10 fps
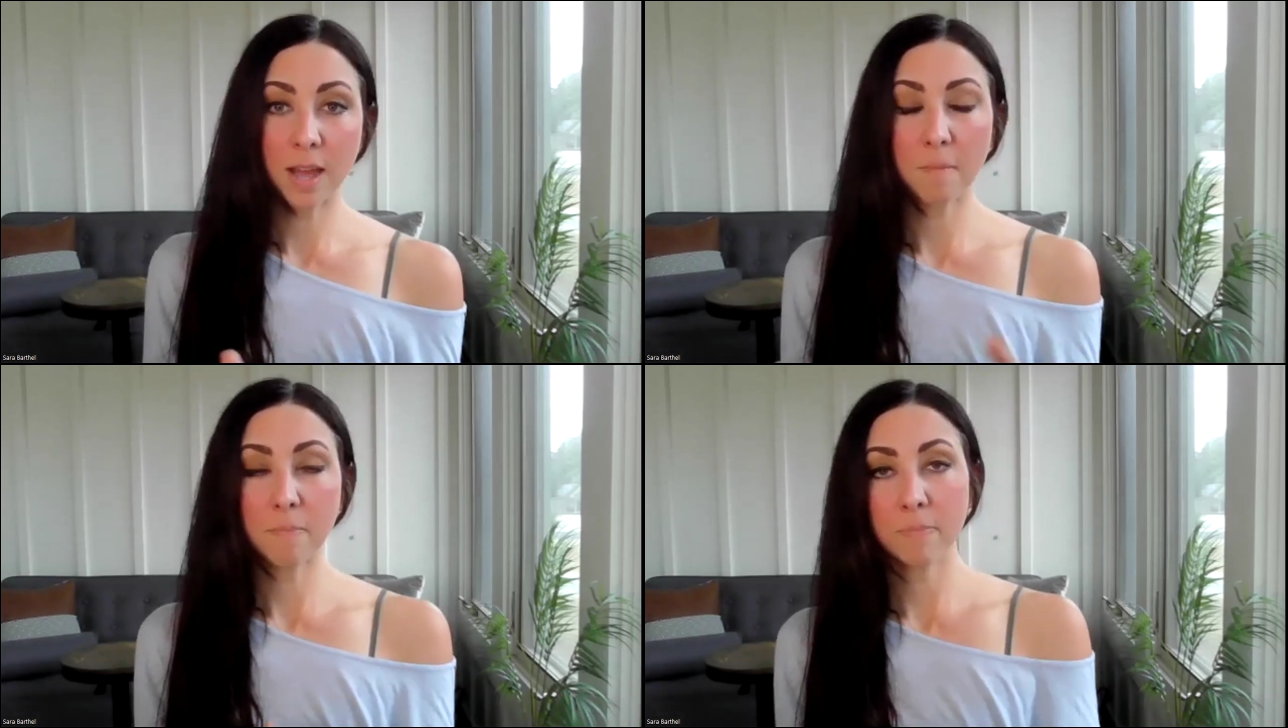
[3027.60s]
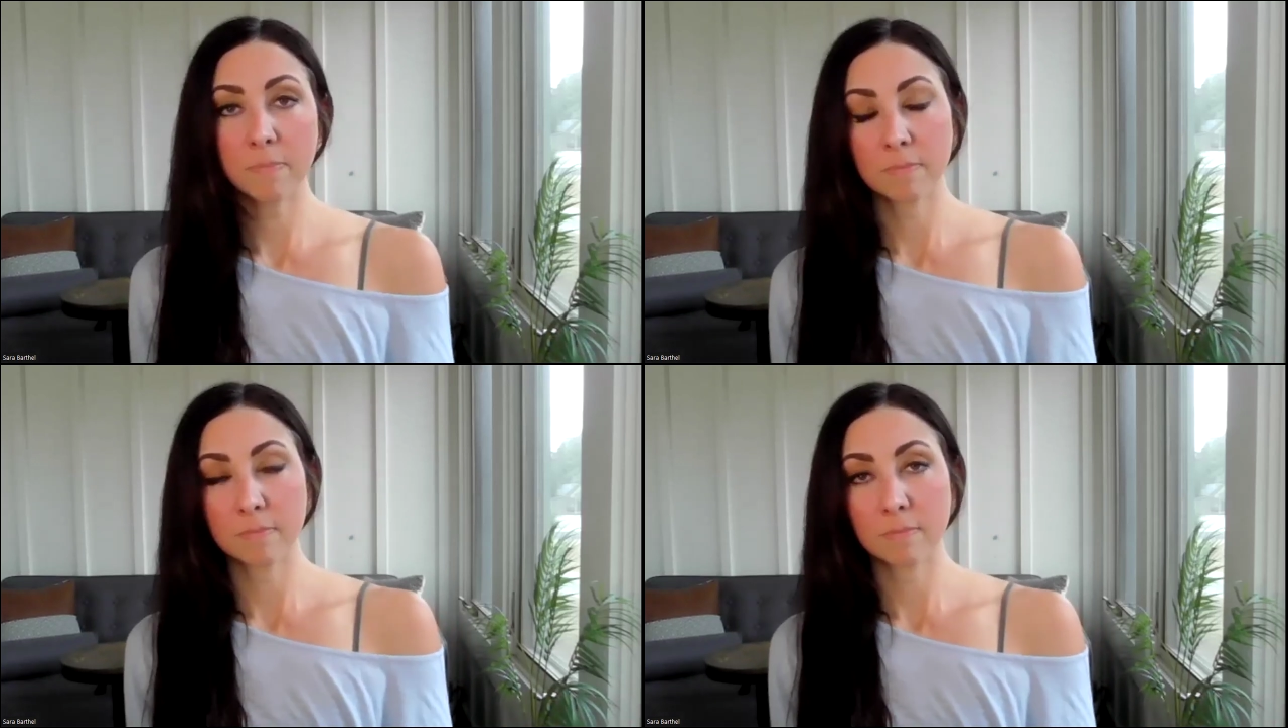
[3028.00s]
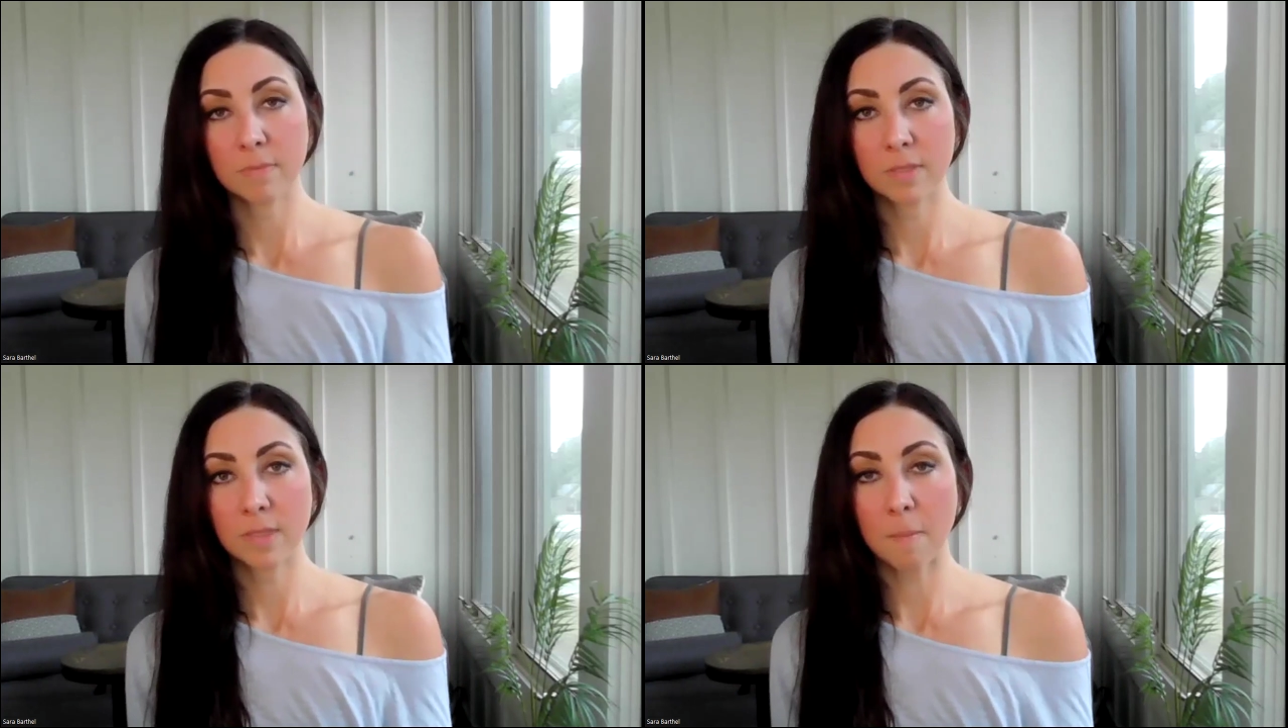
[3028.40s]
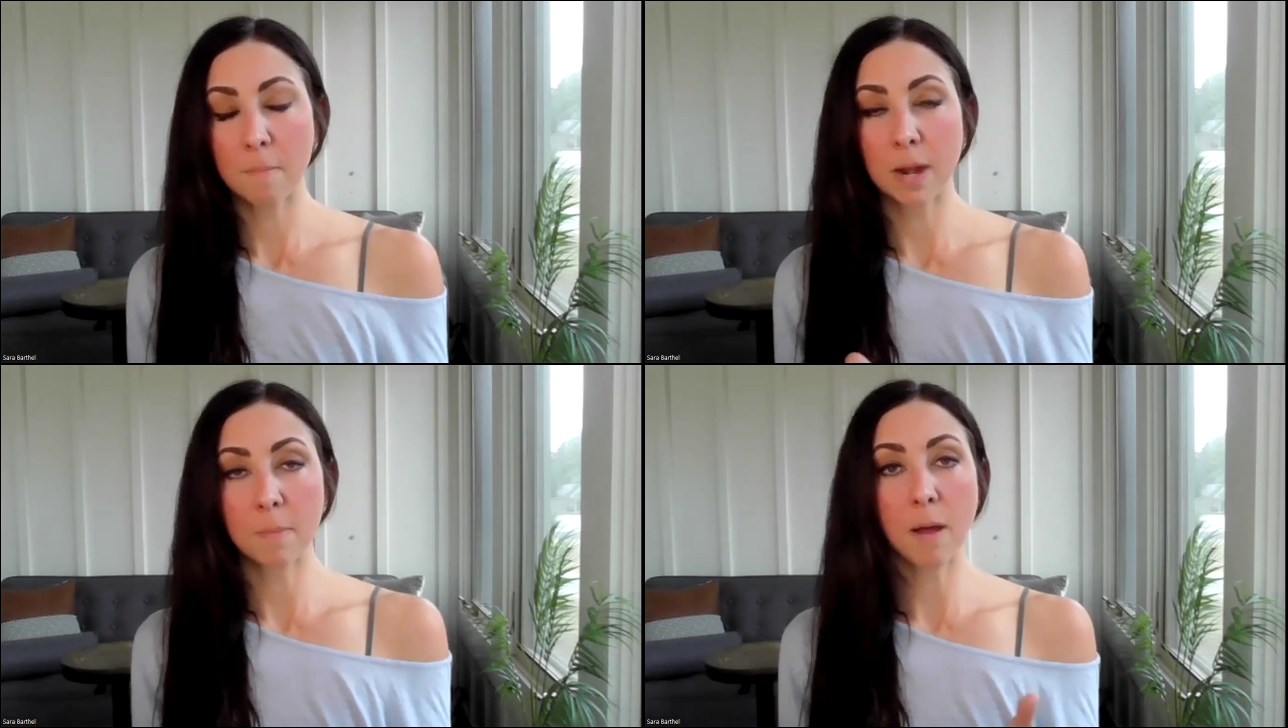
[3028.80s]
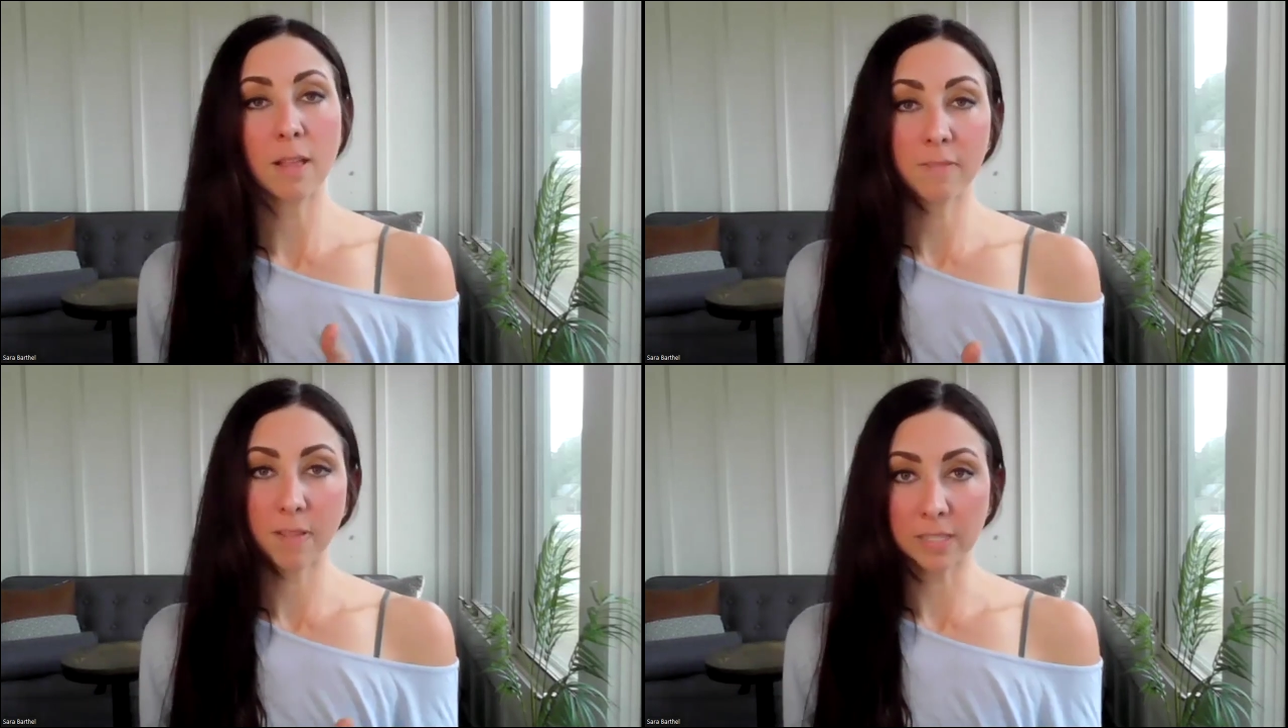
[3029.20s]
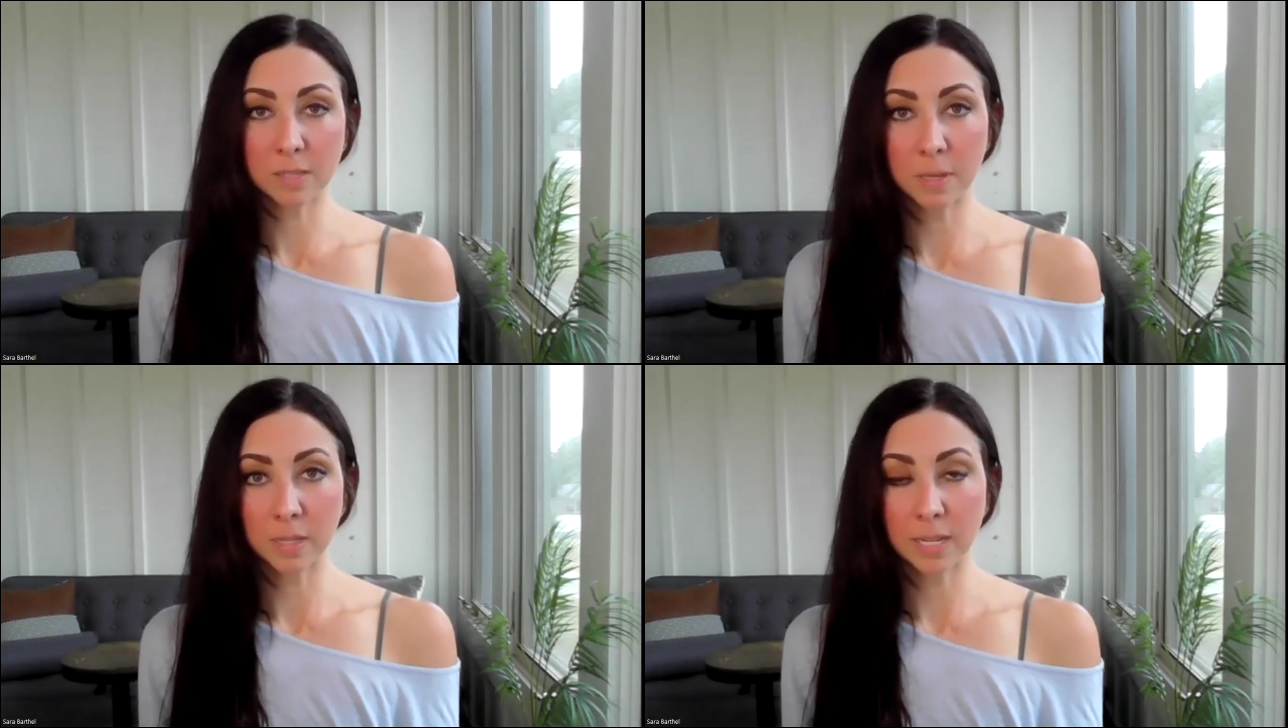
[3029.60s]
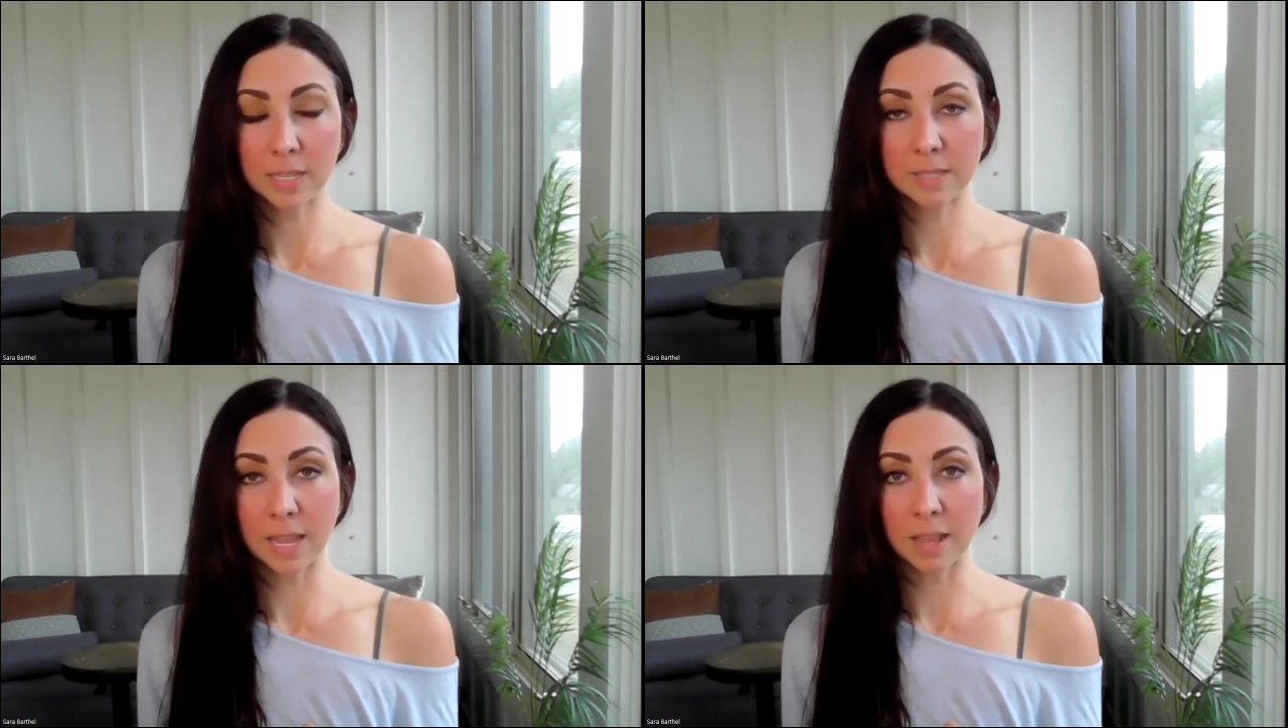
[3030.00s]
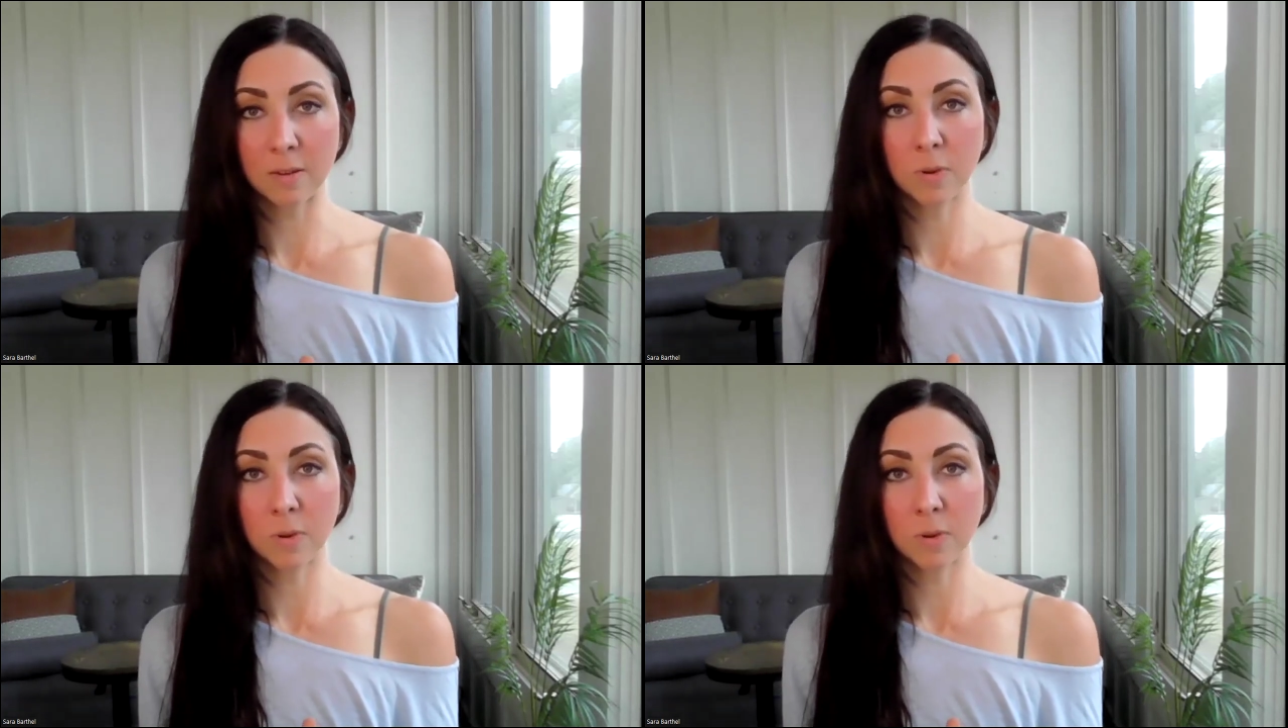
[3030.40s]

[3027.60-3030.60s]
that metabolic flexibility state,